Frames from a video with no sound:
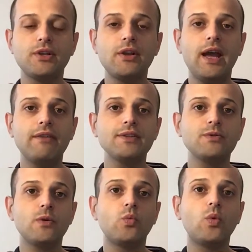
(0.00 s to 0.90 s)
you have as
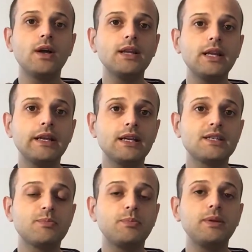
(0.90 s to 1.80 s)
well one link
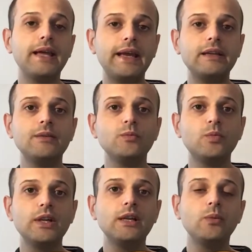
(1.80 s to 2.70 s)
explaining
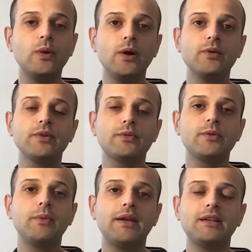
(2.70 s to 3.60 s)
really well the
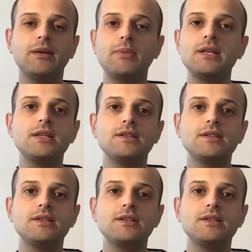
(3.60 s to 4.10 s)
chromatic median.